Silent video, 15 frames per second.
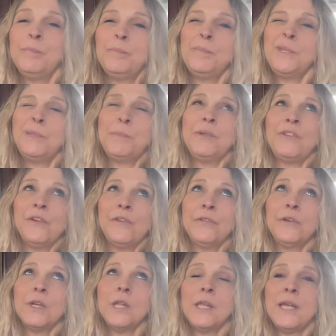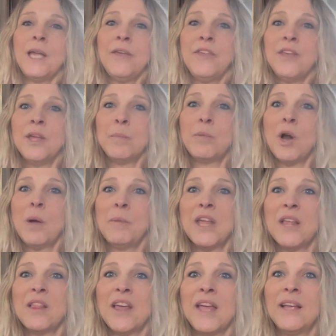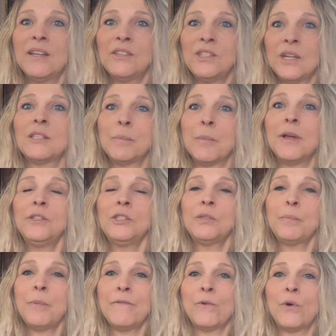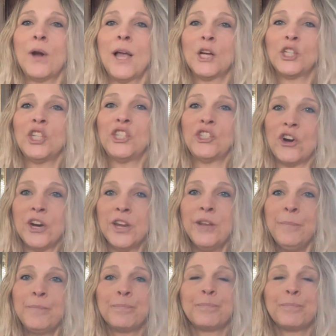specifically, I think probably like six months before I actually started.